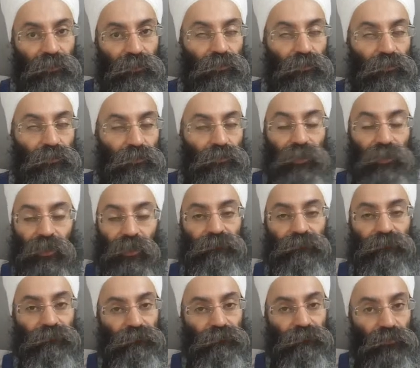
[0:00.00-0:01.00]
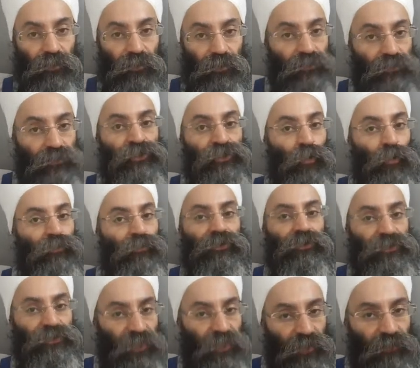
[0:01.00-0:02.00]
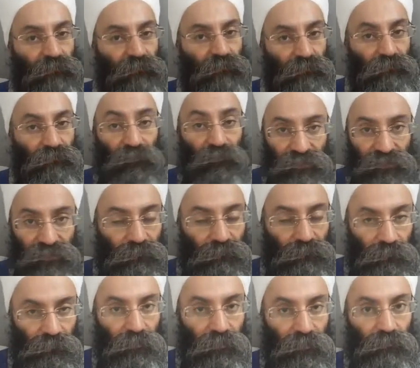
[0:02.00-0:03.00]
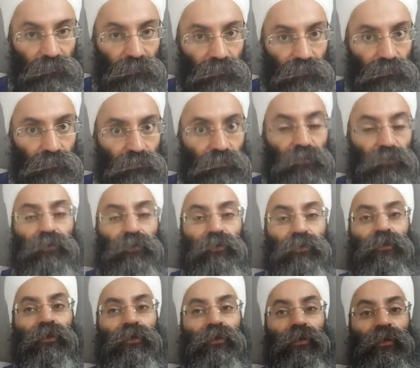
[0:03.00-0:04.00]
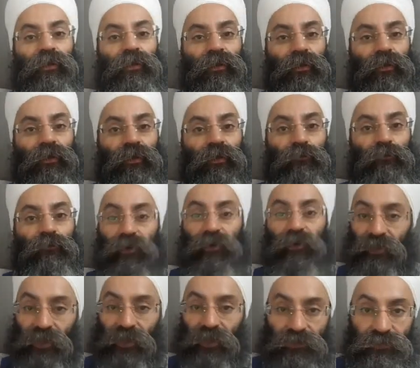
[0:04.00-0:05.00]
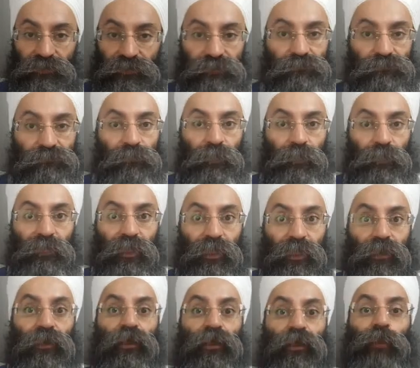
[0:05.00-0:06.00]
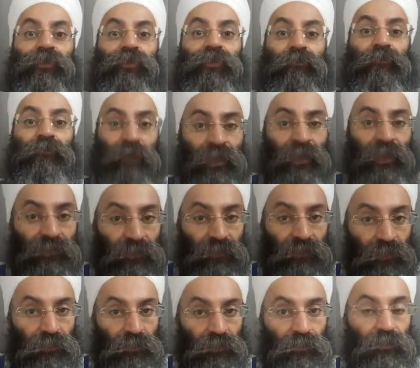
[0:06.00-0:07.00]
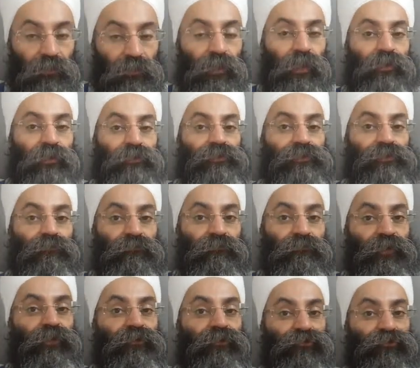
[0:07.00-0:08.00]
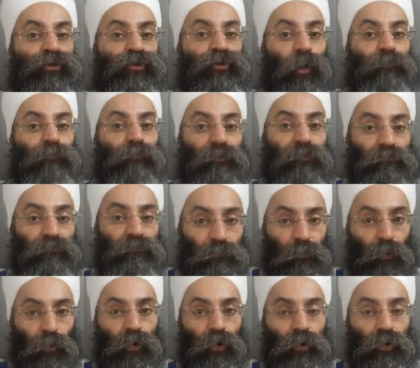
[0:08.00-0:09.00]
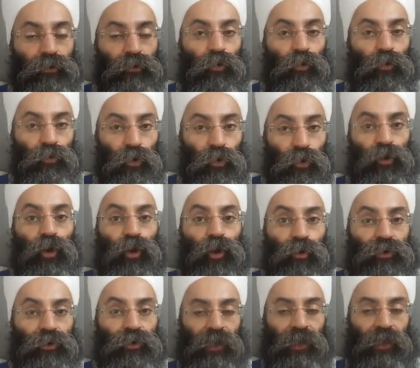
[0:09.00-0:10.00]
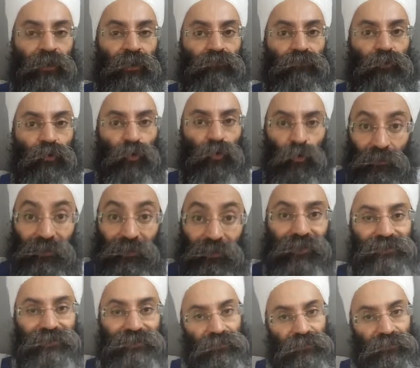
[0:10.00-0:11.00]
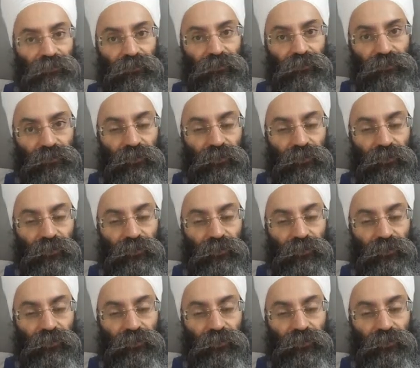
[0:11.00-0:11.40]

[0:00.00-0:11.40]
Life is not the same for disabled people. But yes, the main thing is we should not be bogged or clogged in our own laziness.